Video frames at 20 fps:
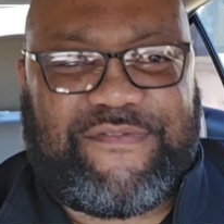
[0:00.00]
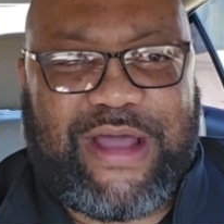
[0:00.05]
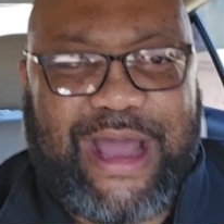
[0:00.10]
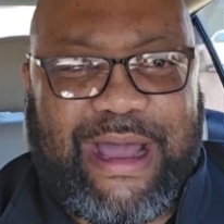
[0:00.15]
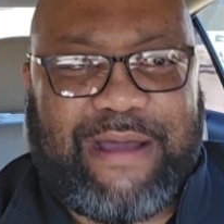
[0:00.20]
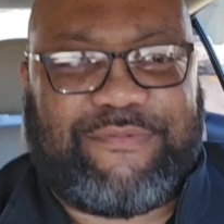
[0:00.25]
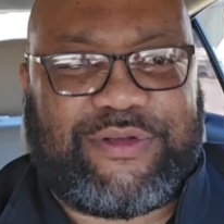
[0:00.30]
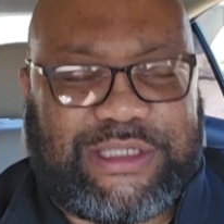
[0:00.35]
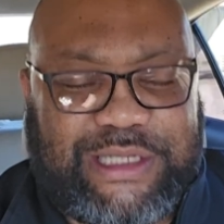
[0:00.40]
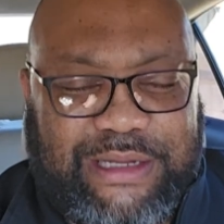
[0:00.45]

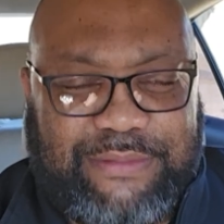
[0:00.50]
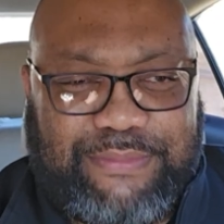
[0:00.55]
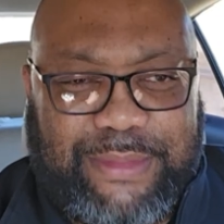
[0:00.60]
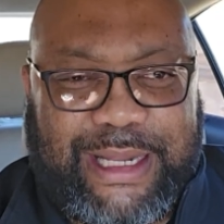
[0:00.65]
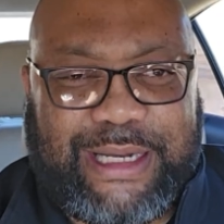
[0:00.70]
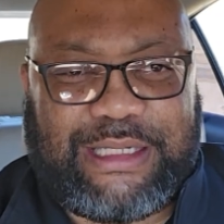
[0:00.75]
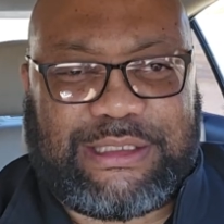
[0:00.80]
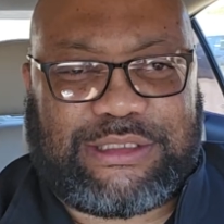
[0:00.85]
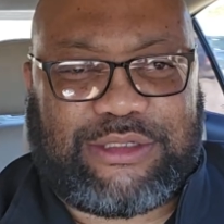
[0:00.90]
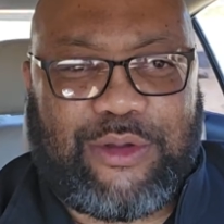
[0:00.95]
5 or 10
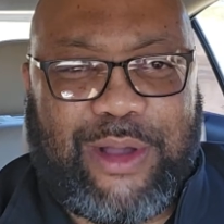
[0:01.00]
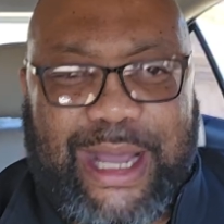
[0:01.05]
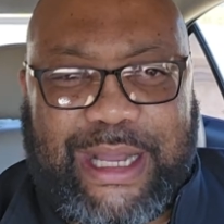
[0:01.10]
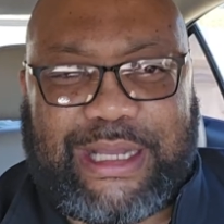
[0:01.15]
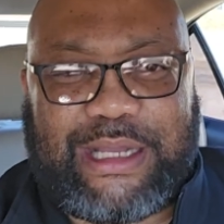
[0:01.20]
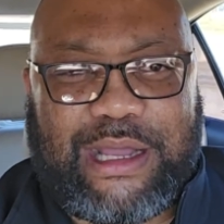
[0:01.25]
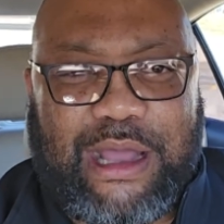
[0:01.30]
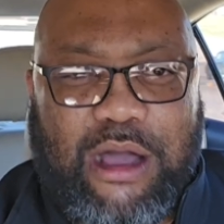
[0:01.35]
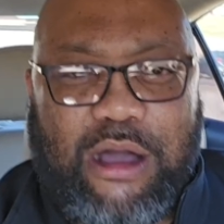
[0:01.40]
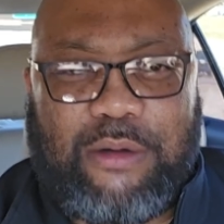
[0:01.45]
minutes so I
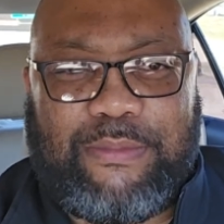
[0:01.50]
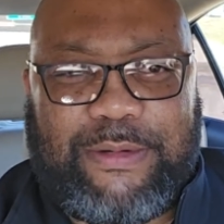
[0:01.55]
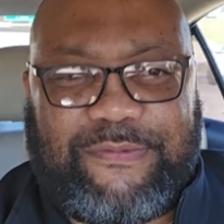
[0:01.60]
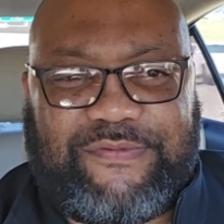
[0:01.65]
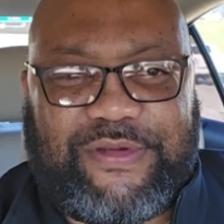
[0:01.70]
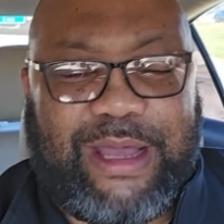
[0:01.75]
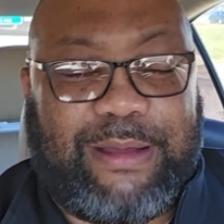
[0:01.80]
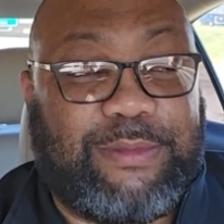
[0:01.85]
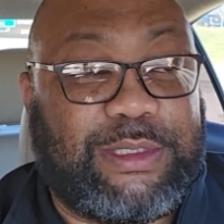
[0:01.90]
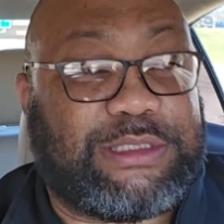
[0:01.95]
could call my
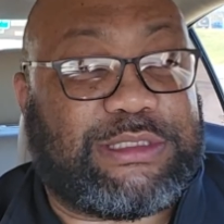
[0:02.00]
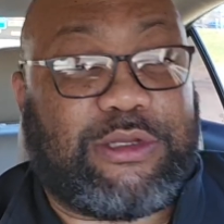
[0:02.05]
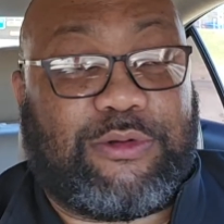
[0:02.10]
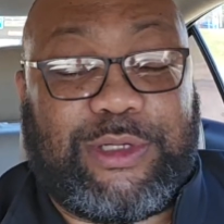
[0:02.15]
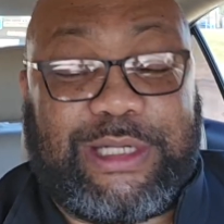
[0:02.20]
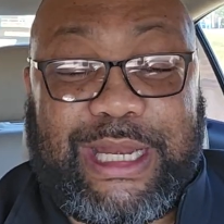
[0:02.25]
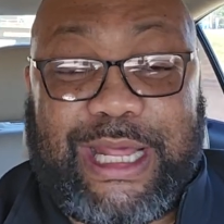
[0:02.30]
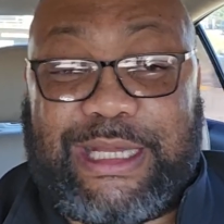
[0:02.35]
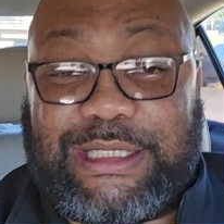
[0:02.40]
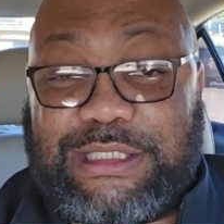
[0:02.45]
family. So
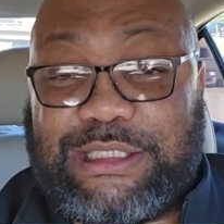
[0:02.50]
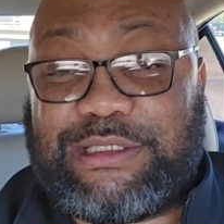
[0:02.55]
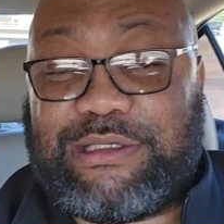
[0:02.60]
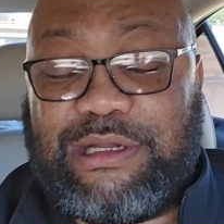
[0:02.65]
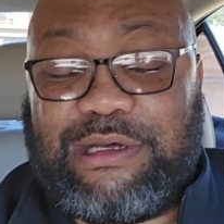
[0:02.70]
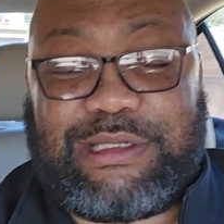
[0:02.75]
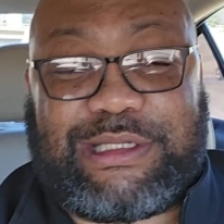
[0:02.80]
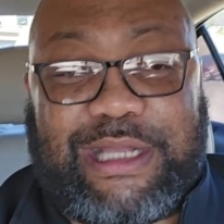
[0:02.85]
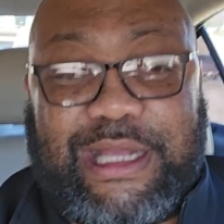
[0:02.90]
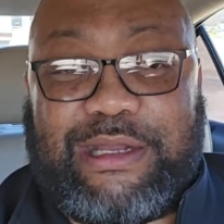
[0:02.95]
the nigga just
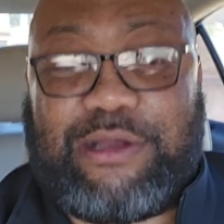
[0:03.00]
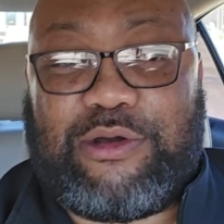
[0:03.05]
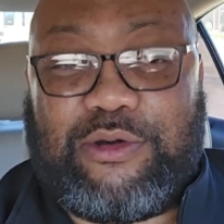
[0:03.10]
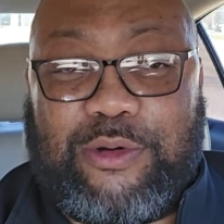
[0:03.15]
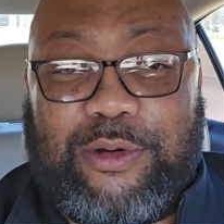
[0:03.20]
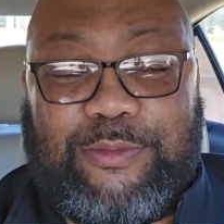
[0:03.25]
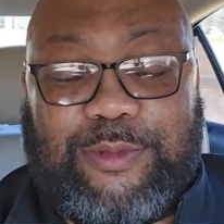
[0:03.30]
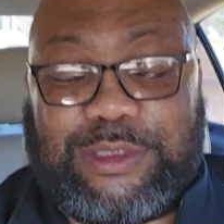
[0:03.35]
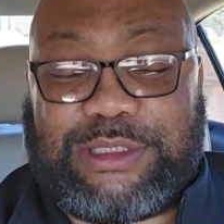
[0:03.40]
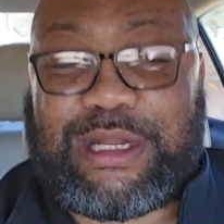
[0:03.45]
looked at
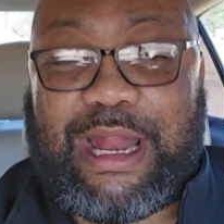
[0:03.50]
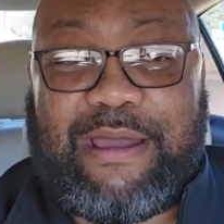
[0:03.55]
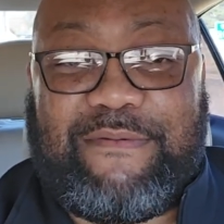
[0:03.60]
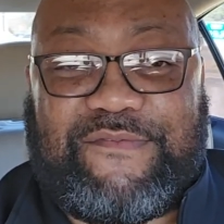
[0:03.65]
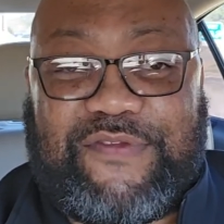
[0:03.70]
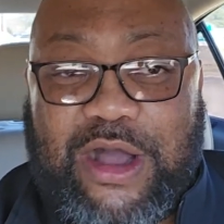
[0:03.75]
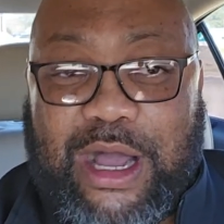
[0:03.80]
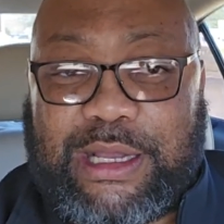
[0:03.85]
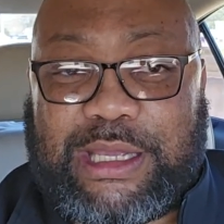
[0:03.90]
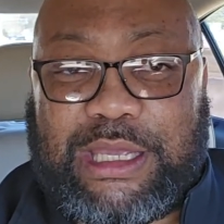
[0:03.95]
Goo and was like,
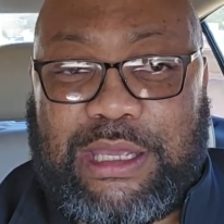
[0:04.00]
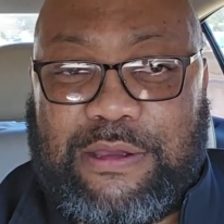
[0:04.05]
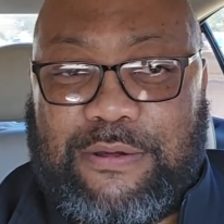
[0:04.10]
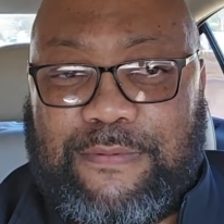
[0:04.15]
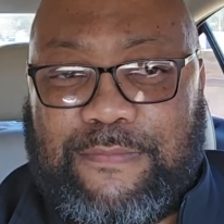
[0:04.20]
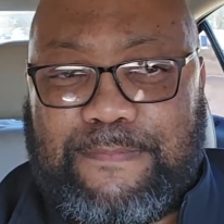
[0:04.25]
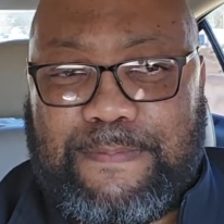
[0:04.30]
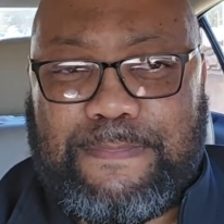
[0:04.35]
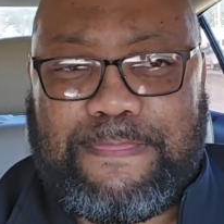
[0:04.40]
fuck you.